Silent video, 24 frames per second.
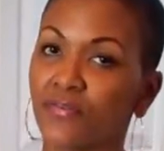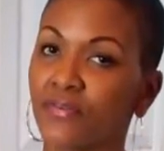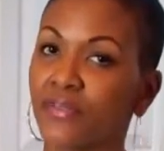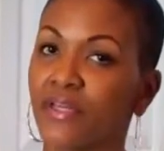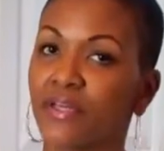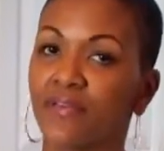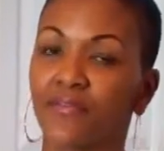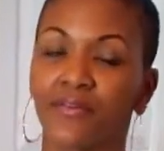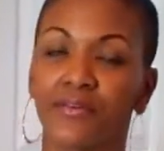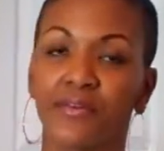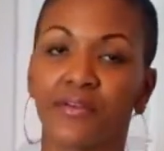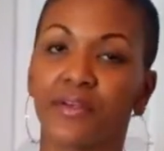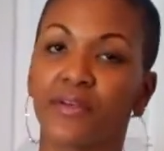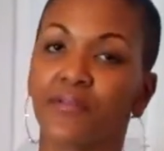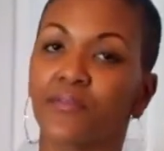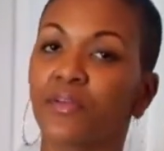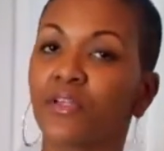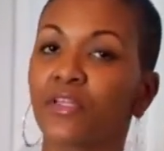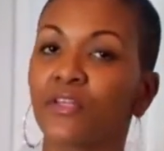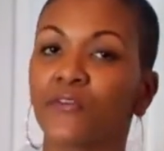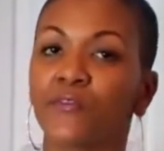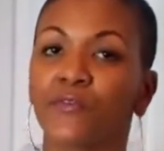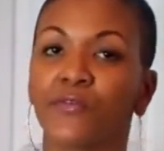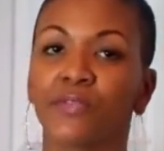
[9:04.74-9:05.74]
flavor. You can
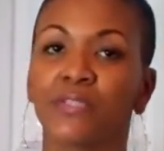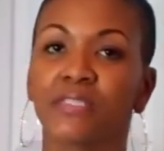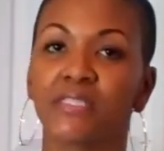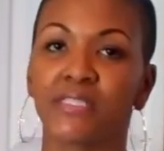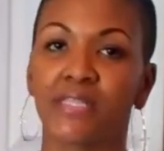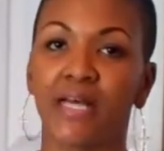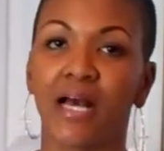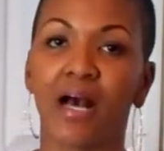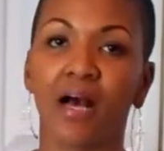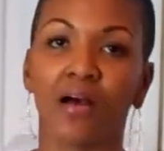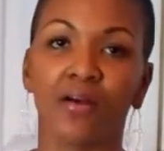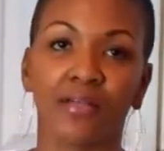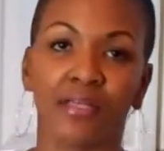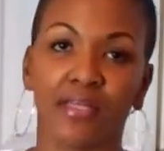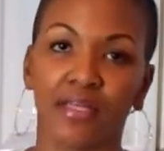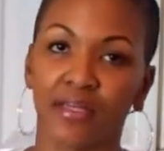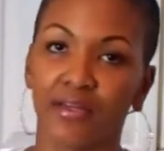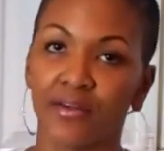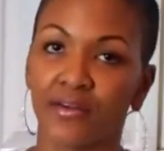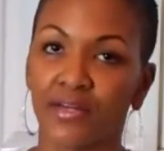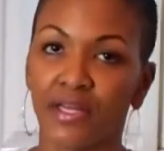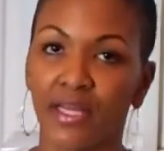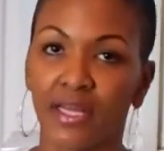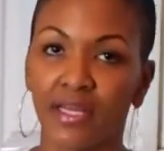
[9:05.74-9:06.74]
really freestyle and
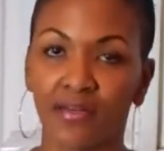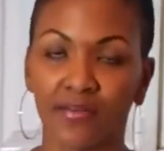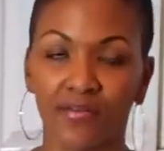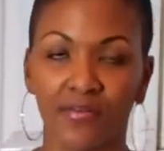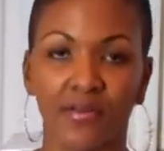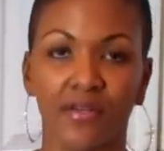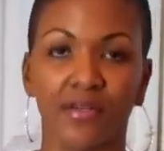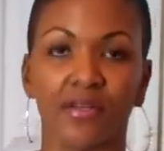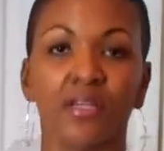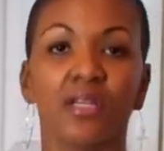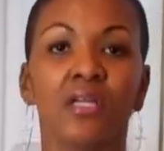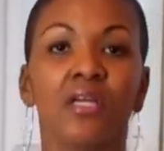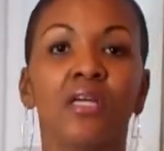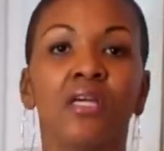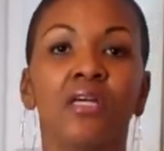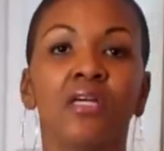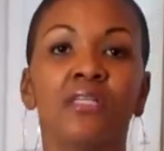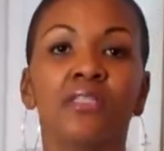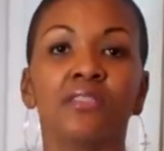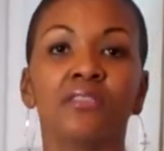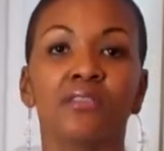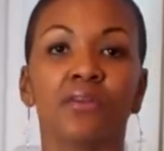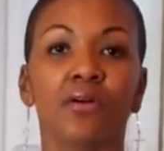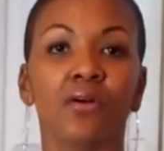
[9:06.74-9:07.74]
get creative here.
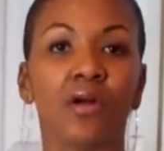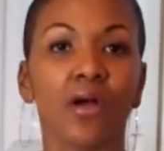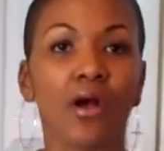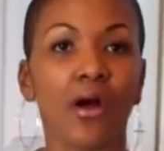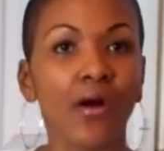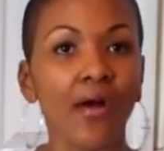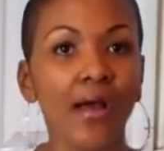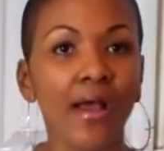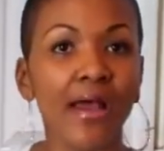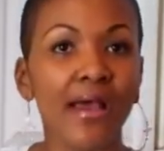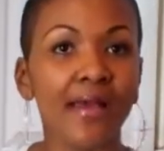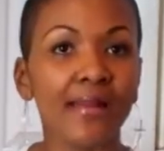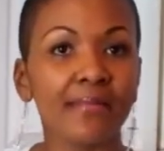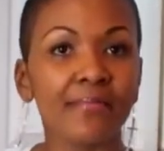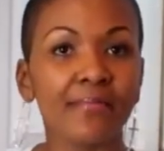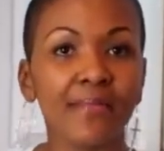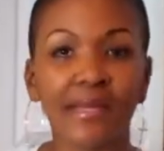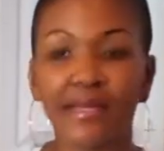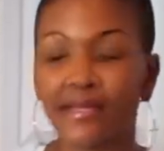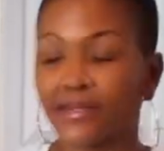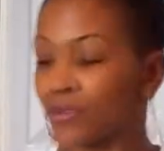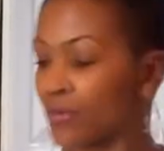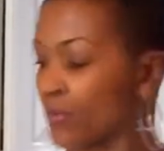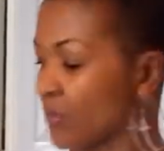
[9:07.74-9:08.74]
So go ahead and
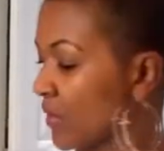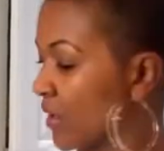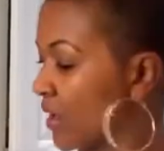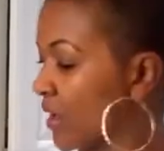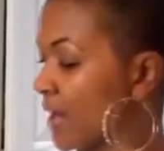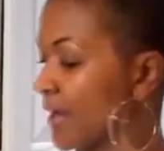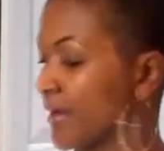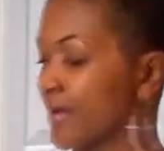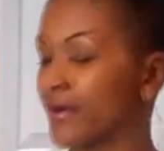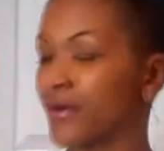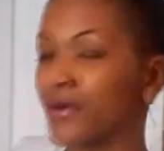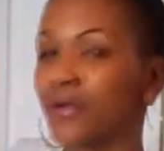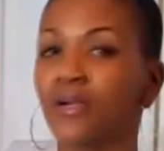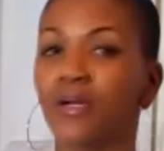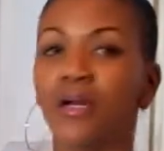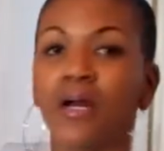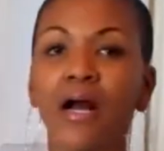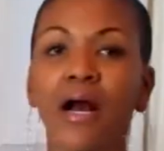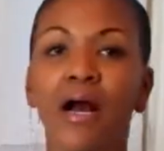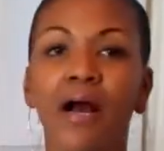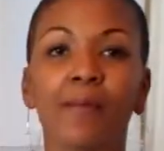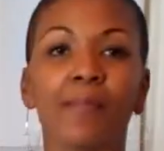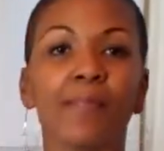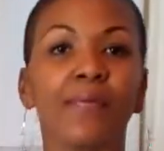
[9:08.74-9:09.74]
make your water.
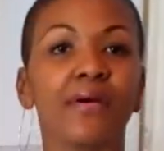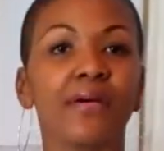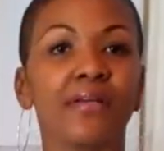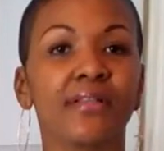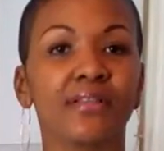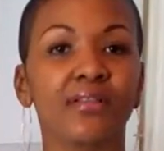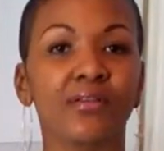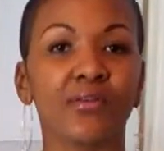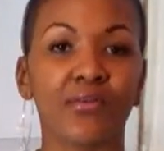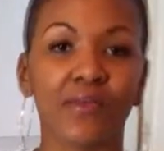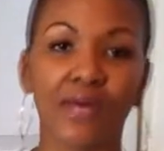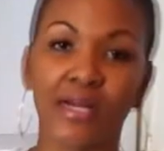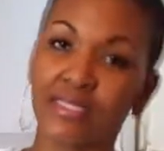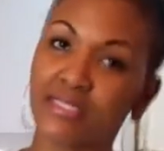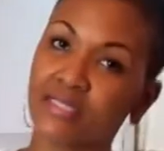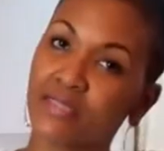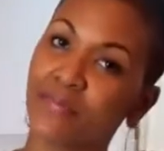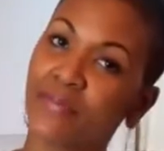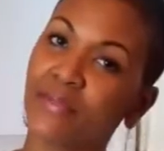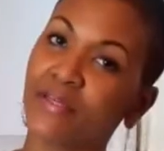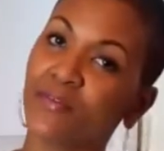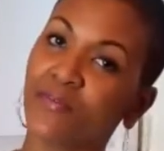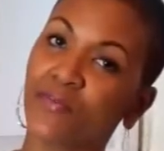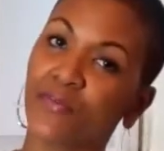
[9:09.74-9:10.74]
I'll put the
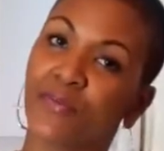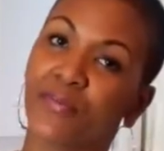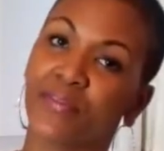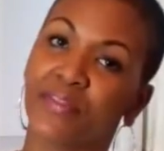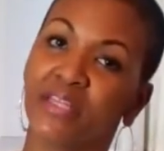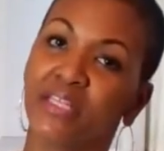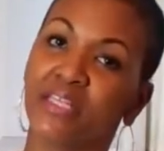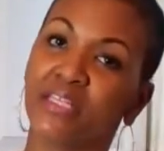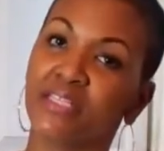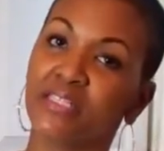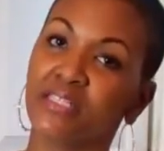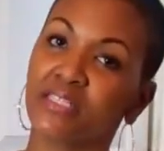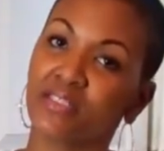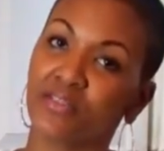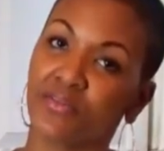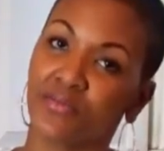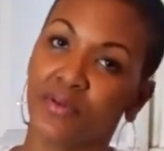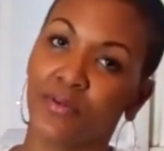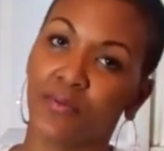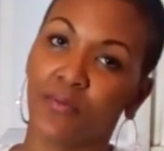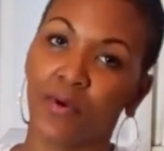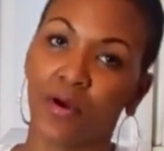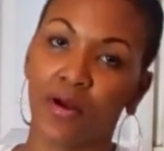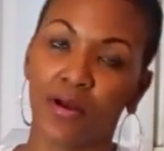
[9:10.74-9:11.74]
recipe for these
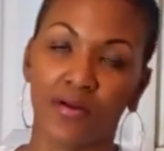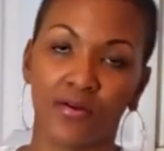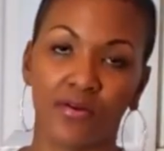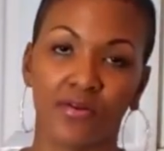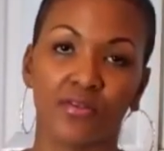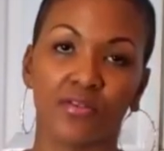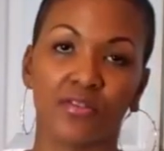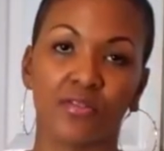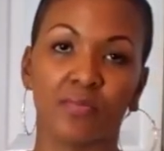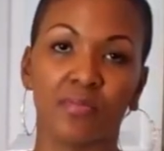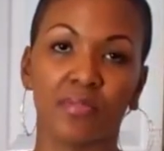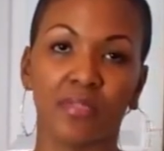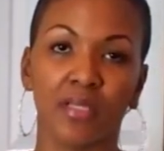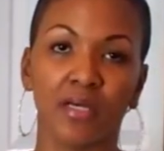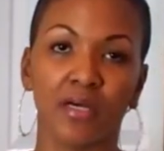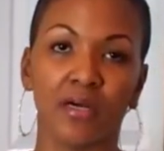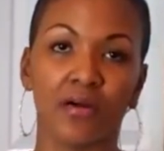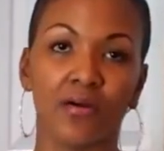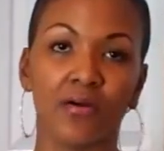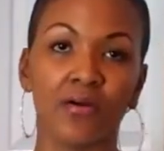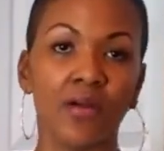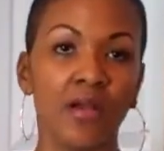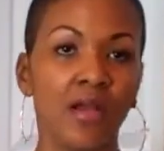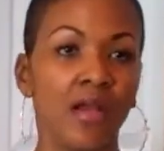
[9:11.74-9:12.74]
3 waters
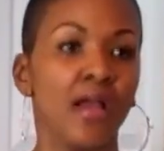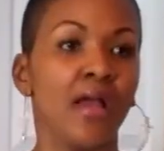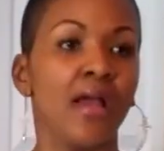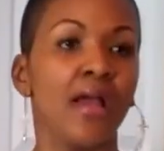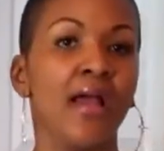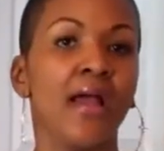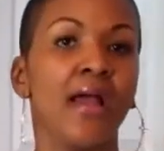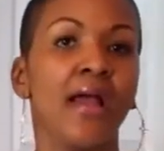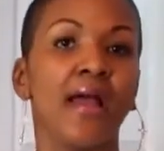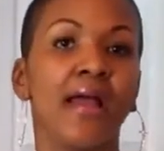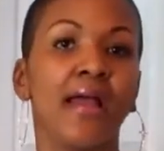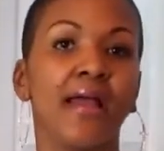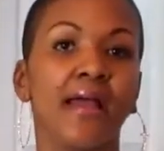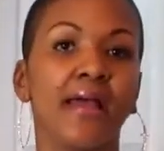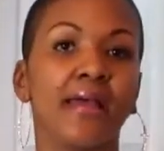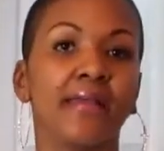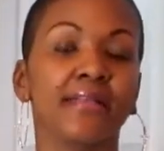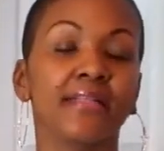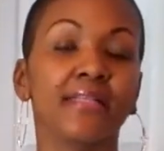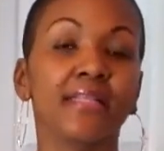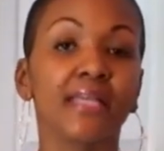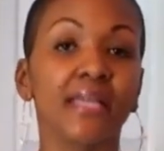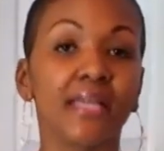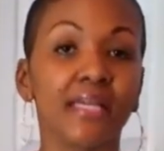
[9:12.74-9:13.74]
below,
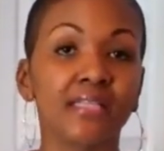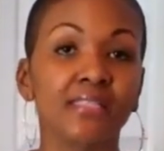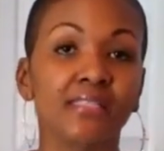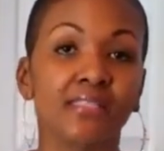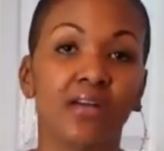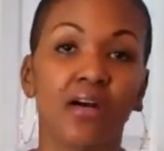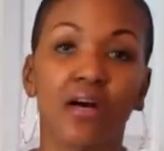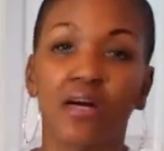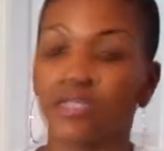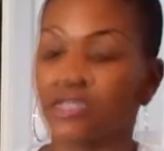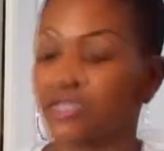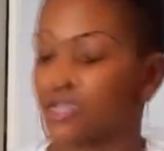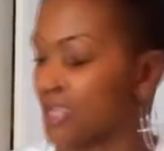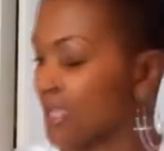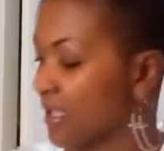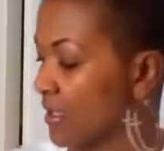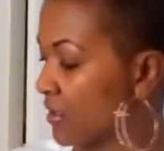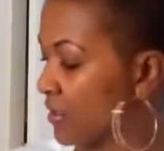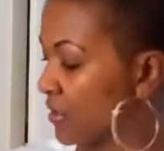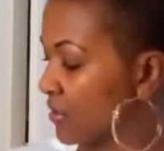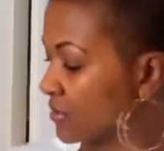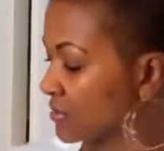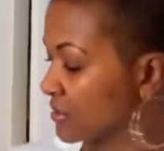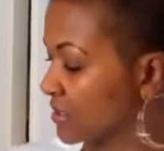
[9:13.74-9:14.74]
and links
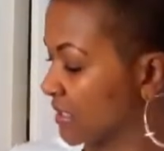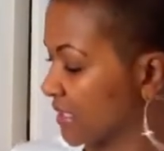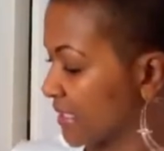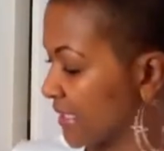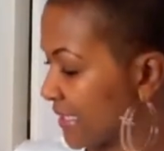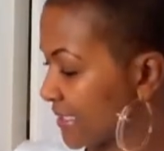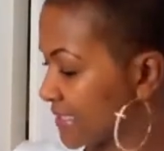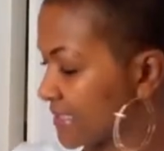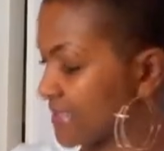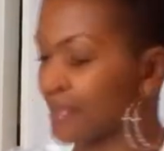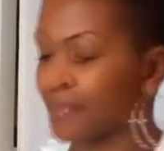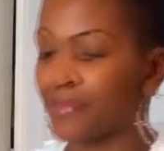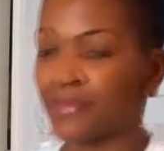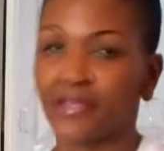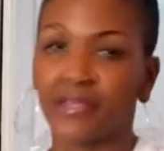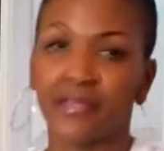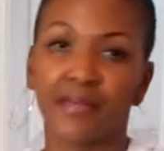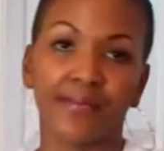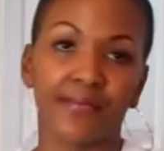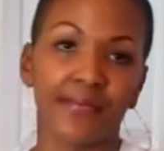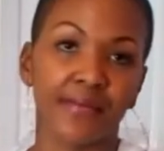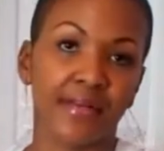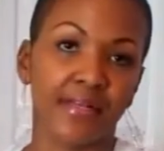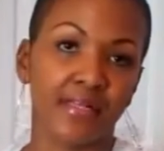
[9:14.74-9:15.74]
also to get some of
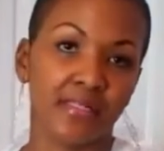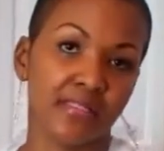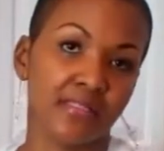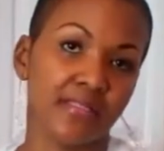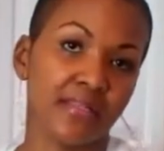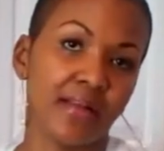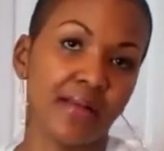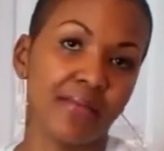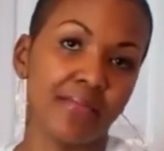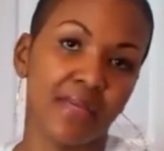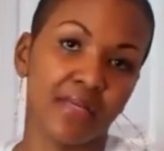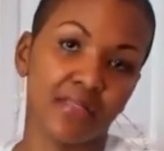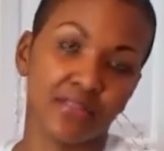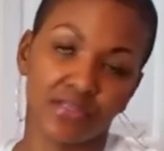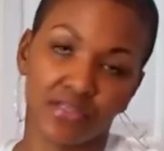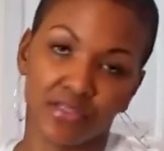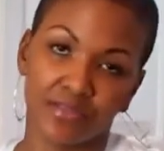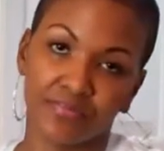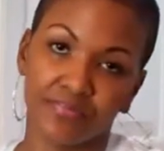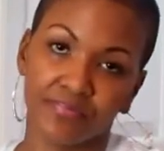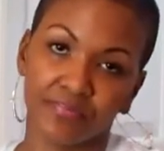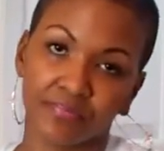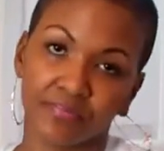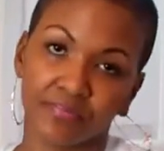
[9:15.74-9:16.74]
the ingredients that I mentioned.